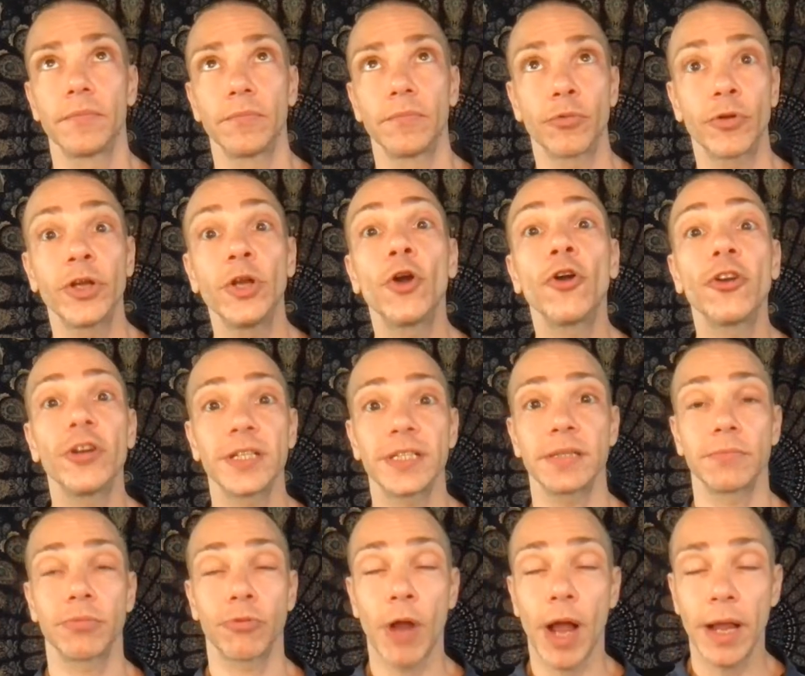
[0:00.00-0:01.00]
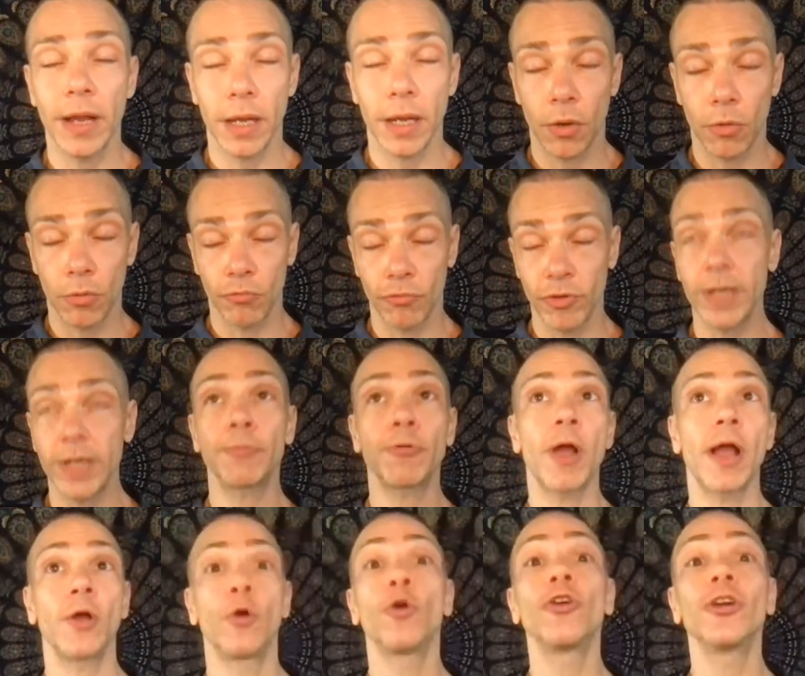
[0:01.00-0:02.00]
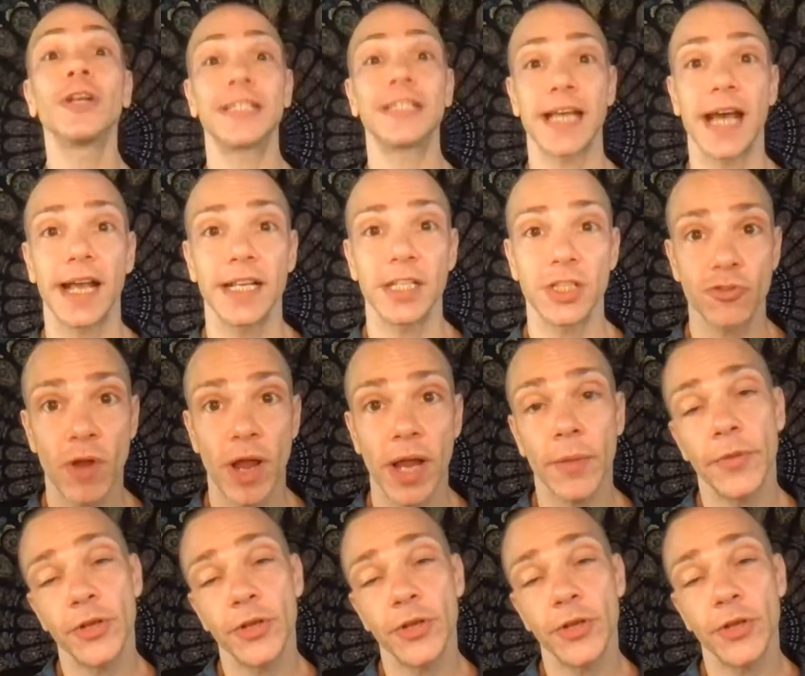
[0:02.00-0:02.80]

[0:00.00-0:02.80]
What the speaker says: reprioritize, right?